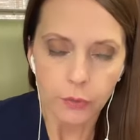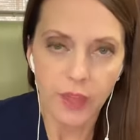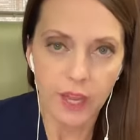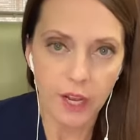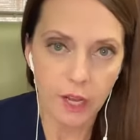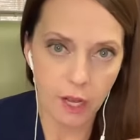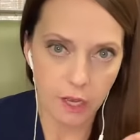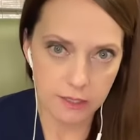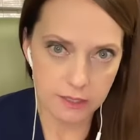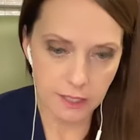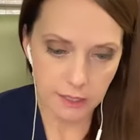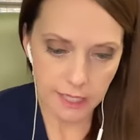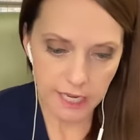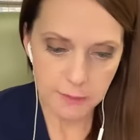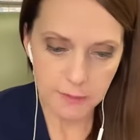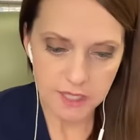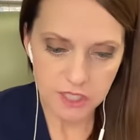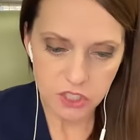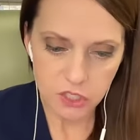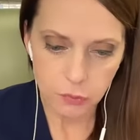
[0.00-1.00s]
They cause the
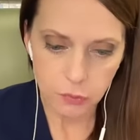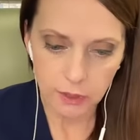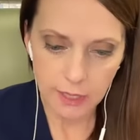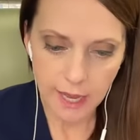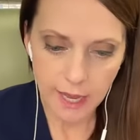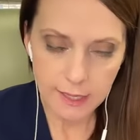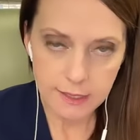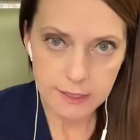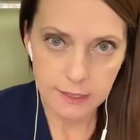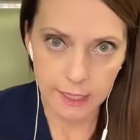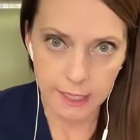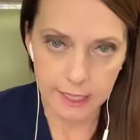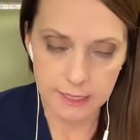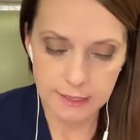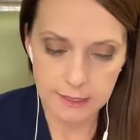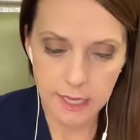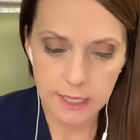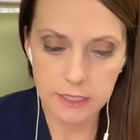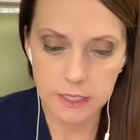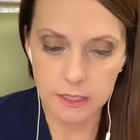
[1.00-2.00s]
ligaments to relax, like I
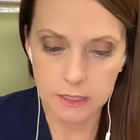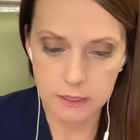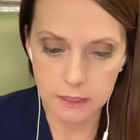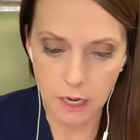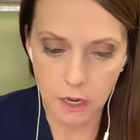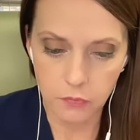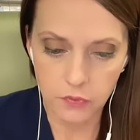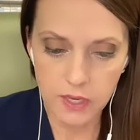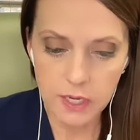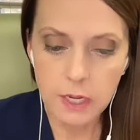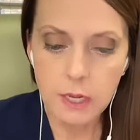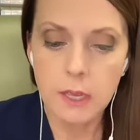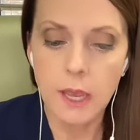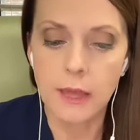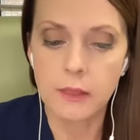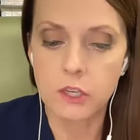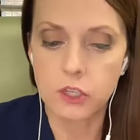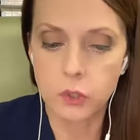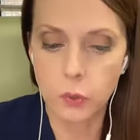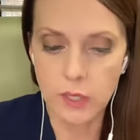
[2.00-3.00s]
said, to soften,
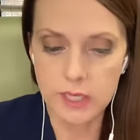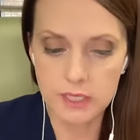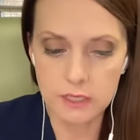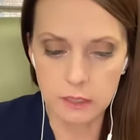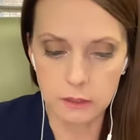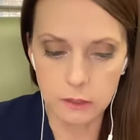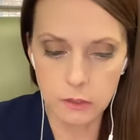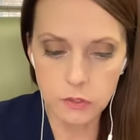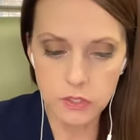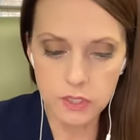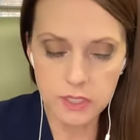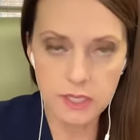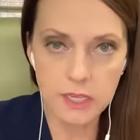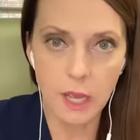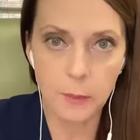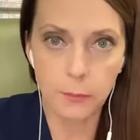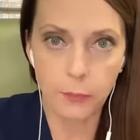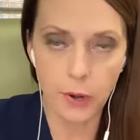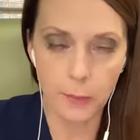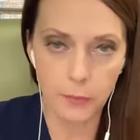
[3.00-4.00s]
and the joints to loosen
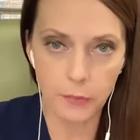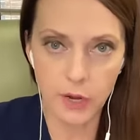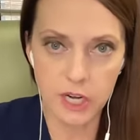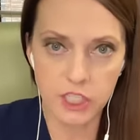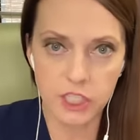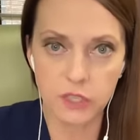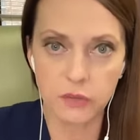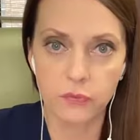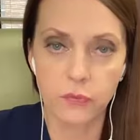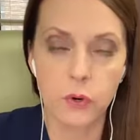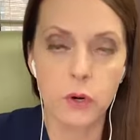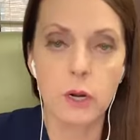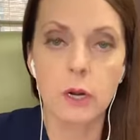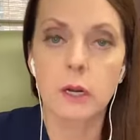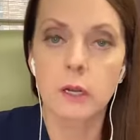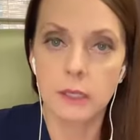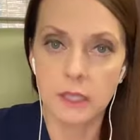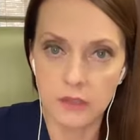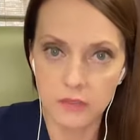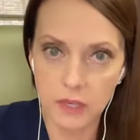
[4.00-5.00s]
in preparation for
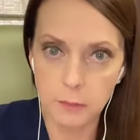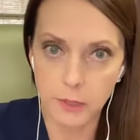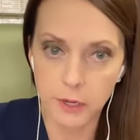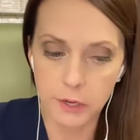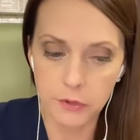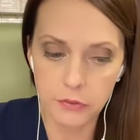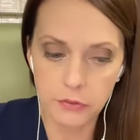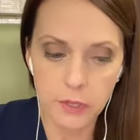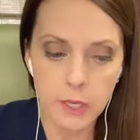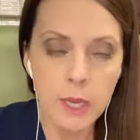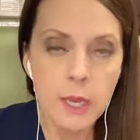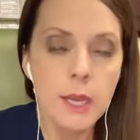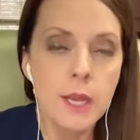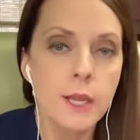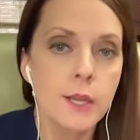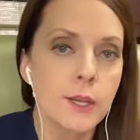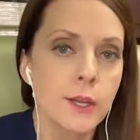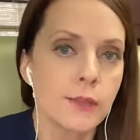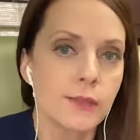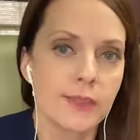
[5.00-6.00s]
giving birth.
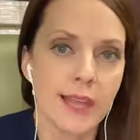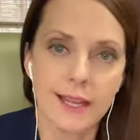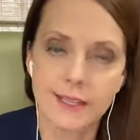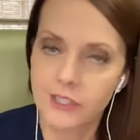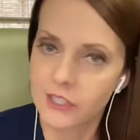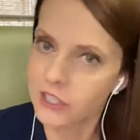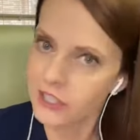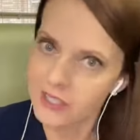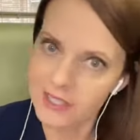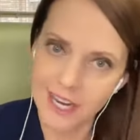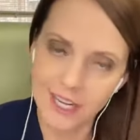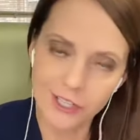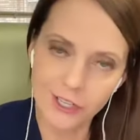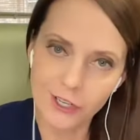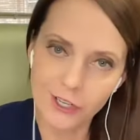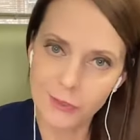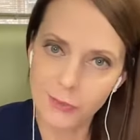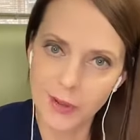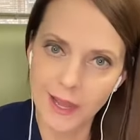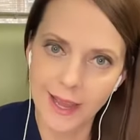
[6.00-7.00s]
That's just
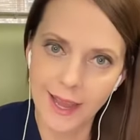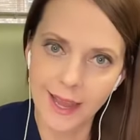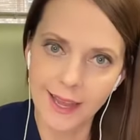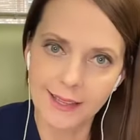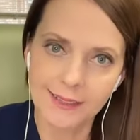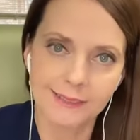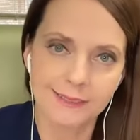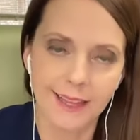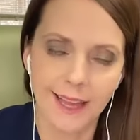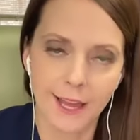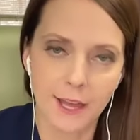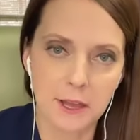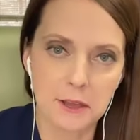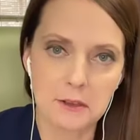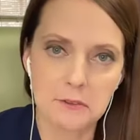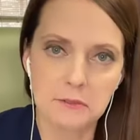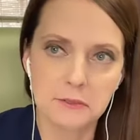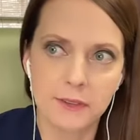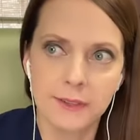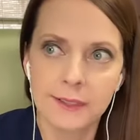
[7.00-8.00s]
nature's way
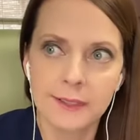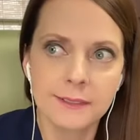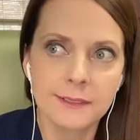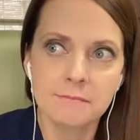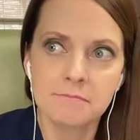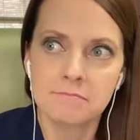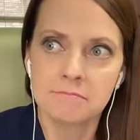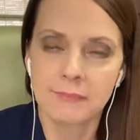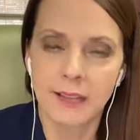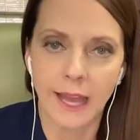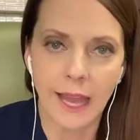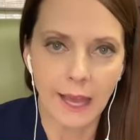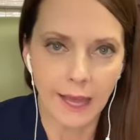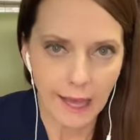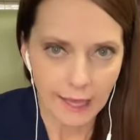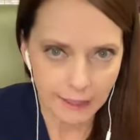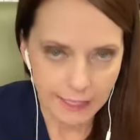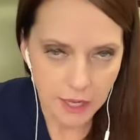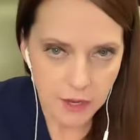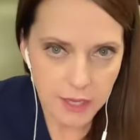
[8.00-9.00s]
of
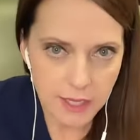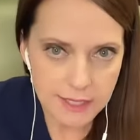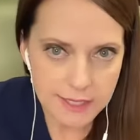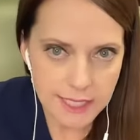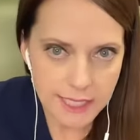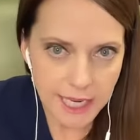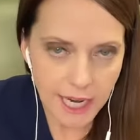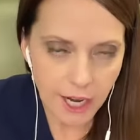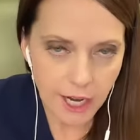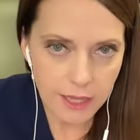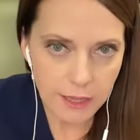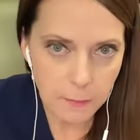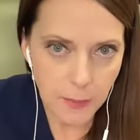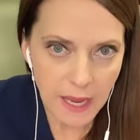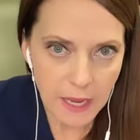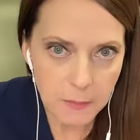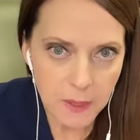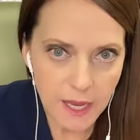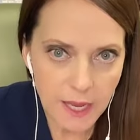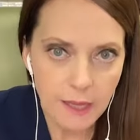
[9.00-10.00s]
allowing us to carry the
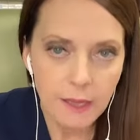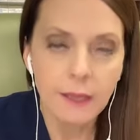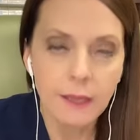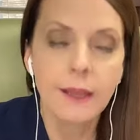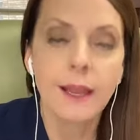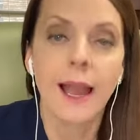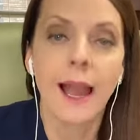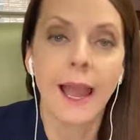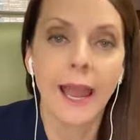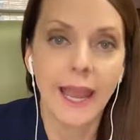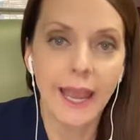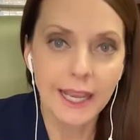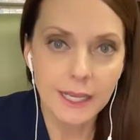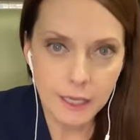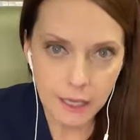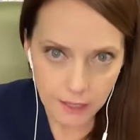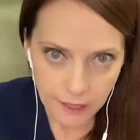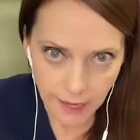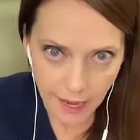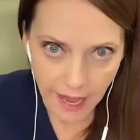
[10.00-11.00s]
baby
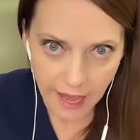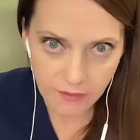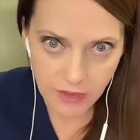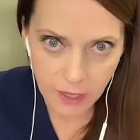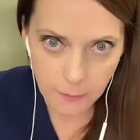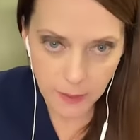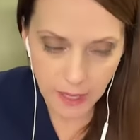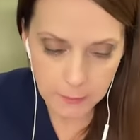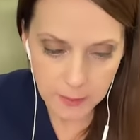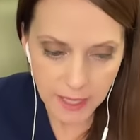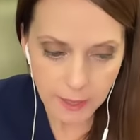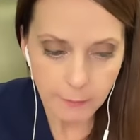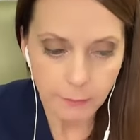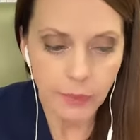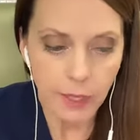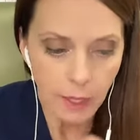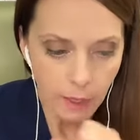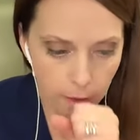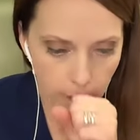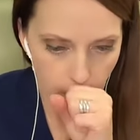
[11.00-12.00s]
and having a baby.
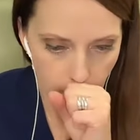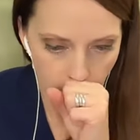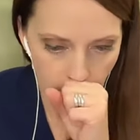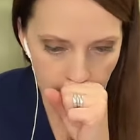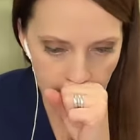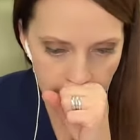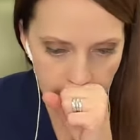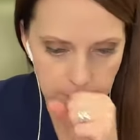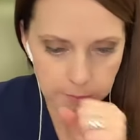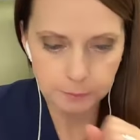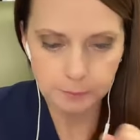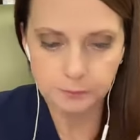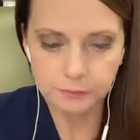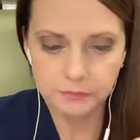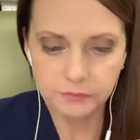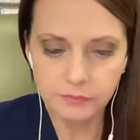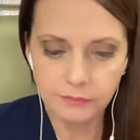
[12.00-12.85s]
And